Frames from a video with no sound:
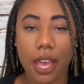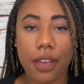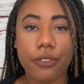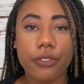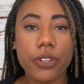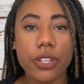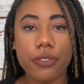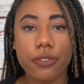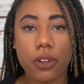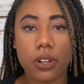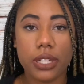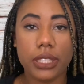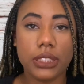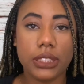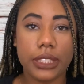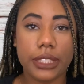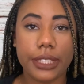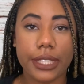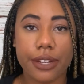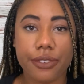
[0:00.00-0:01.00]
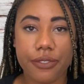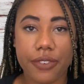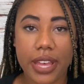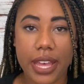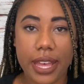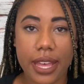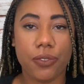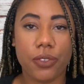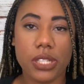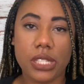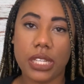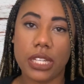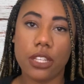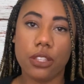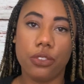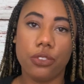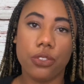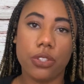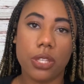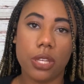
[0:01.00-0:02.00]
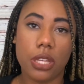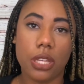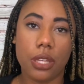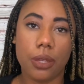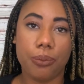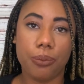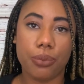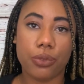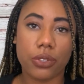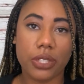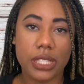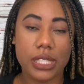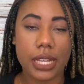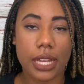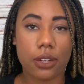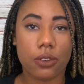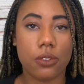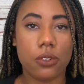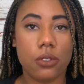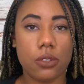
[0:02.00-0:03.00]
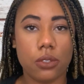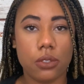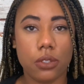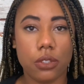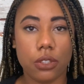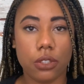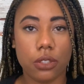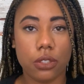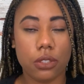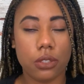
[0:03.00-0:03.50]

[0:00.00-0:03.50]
Every volunteer event, if you did it through the pre-dental